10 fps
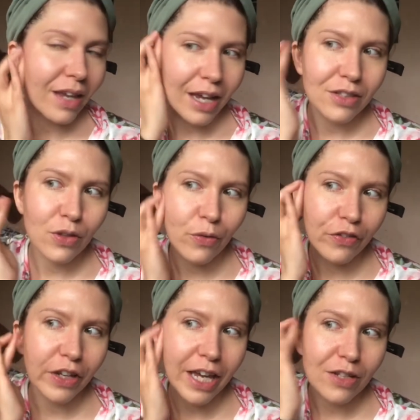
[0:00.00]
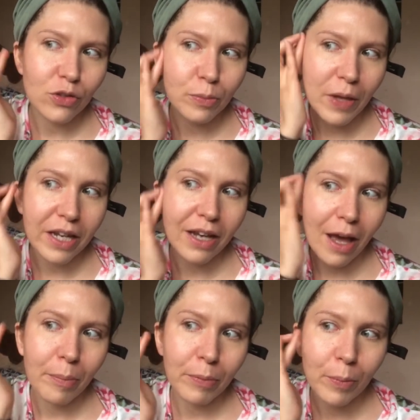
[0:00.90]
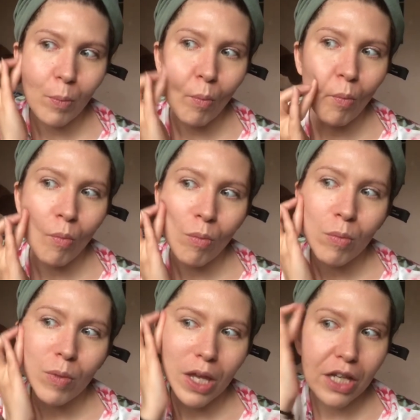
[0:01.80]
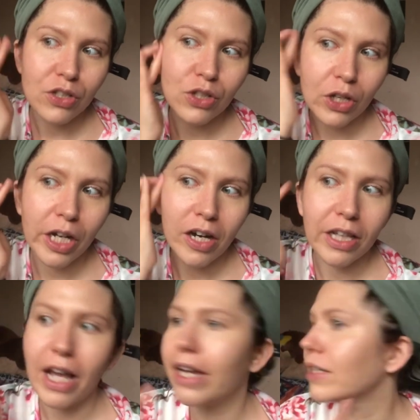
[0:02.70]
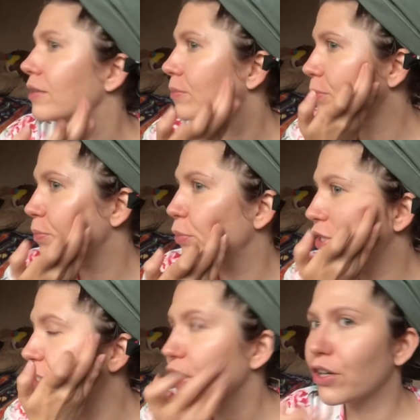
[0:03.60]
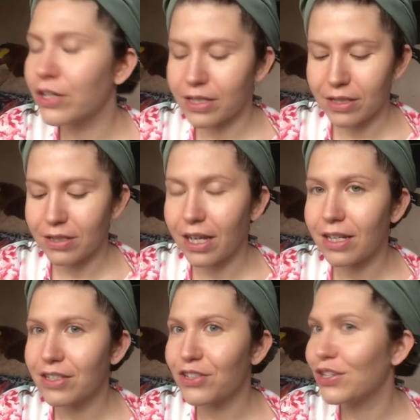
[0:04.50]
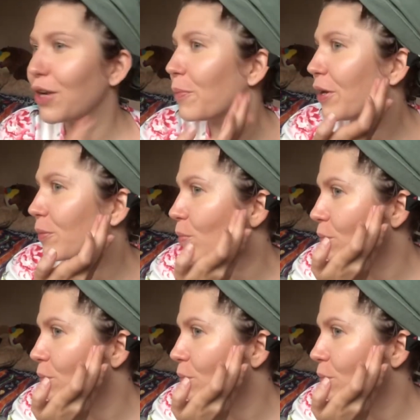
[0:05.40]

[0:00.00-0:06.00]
And don't forget to blend up into your hairline, boys and girls, ladies and gentlemen.